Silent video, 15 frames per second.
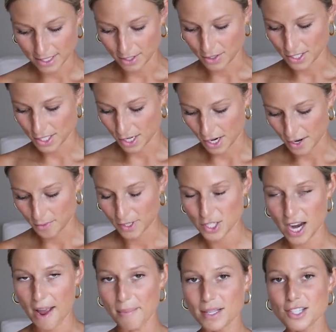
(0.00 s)
little skirt, which
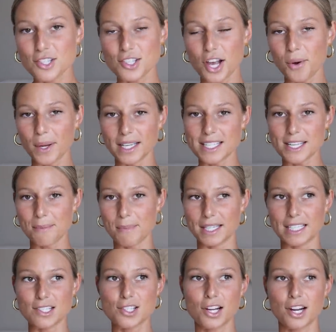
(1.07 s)
I've been so into
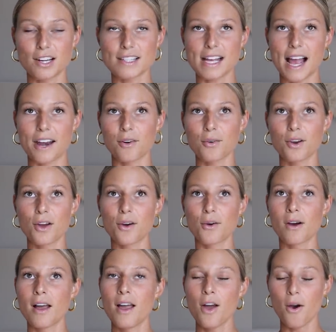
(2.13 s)
mini skirts. I don't
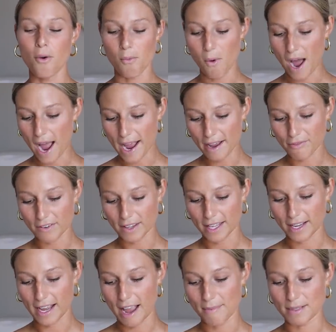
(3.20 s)
know why. I feel
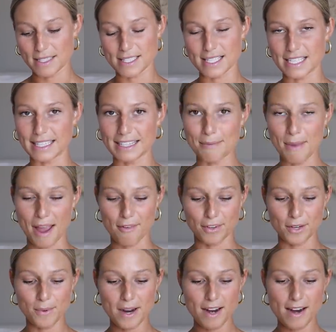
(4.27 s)
like I've been seeing them
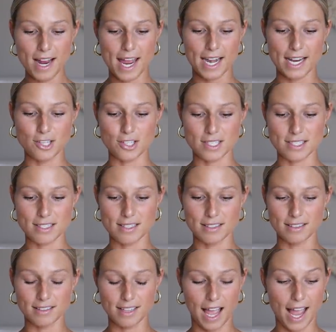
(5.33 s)
everywhere and I just
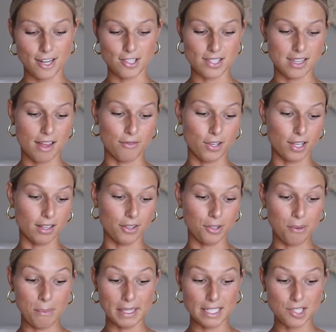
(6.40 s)
I just love a good
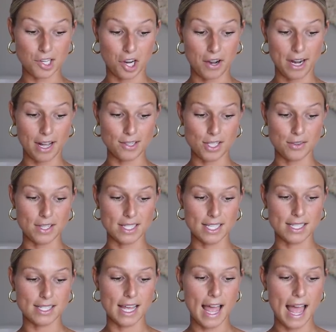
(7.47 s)
little mini skirt now. So this
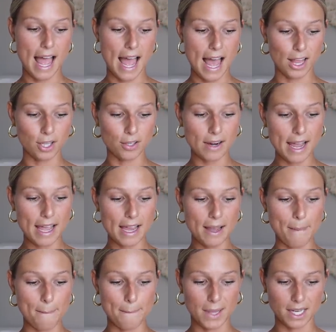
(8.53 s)
is the
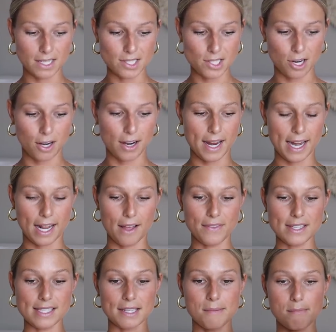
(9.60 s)
Ellery mini skirt. I got
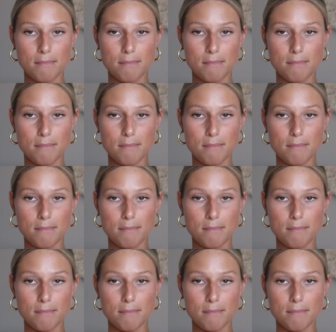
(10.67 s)
this in a